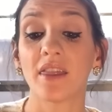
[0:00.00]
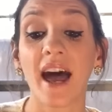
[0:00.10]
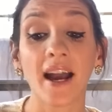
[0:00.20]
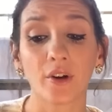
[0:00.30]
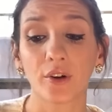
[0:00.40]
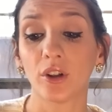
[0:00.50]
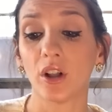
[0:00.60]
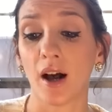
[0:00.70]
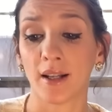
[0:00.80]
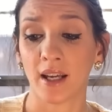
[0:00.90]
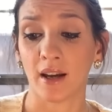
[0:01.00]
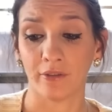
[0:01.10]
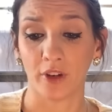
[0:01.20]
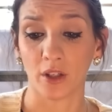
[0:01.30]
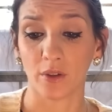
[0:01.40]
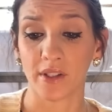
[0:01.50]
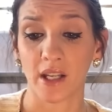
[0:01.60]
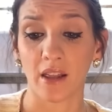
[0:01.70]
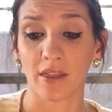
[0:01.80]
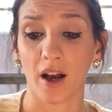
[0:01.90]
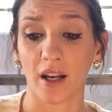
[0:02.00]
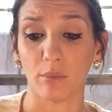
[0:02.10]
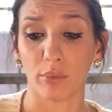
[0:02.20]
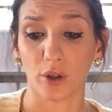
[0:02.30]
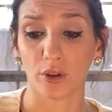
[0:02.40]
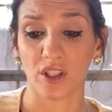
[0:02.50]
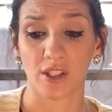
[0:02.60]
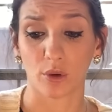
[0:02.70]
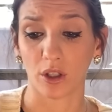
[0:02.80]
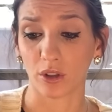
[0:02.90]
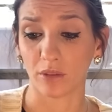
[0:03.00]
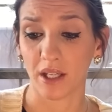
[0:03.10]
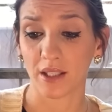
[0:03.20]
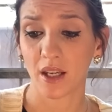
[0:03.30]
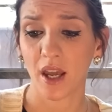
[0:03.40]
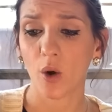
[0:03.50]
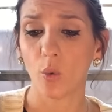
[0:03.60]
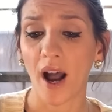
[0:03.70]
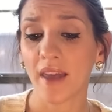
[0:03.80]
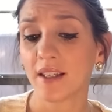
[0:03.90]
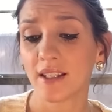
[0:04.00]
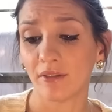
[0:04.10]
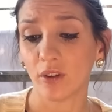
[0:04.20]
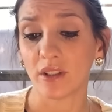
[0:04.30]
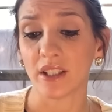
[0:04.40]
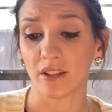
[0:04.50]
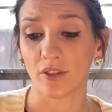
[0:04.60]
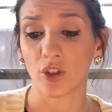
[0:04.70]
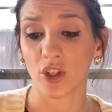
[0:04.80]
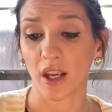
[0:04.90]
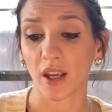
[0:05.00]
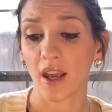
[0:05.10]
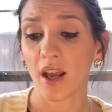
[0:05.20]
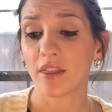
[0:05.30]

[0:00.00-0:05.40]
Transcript: That girl ought to have freckles, he thought in pure disgruntlement. Why the devil didn't she?